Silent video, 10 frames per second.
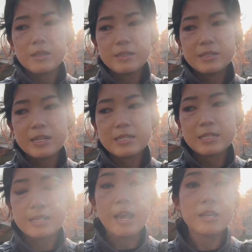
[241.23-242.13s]
just
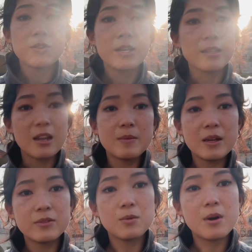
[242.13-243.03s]
titrate a little bit
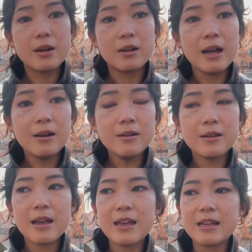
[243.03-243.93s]
of the water
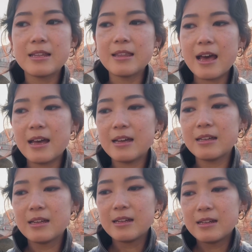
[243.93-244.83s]
out, and that
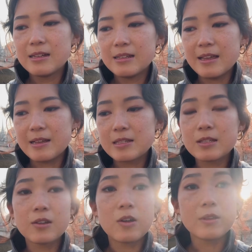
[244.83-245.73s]
like
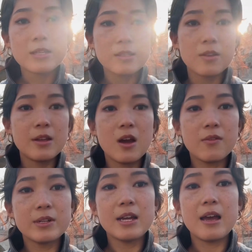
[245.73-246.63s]
slowly
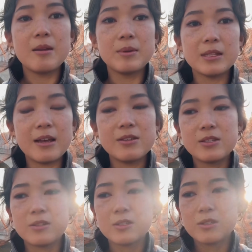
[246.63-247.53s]
over time allows
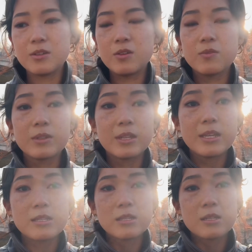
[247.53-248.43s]
you to
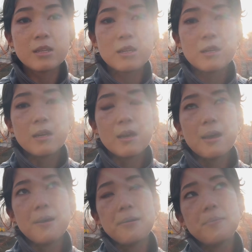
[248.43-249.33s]
release
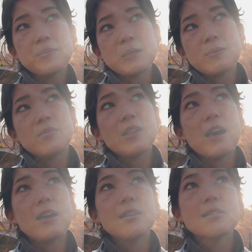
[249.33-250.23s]
some of
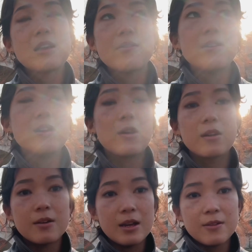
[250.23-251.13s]
that suffering or
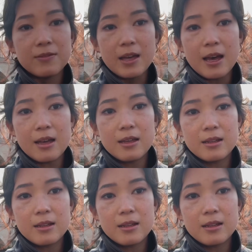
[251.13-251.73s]
grief that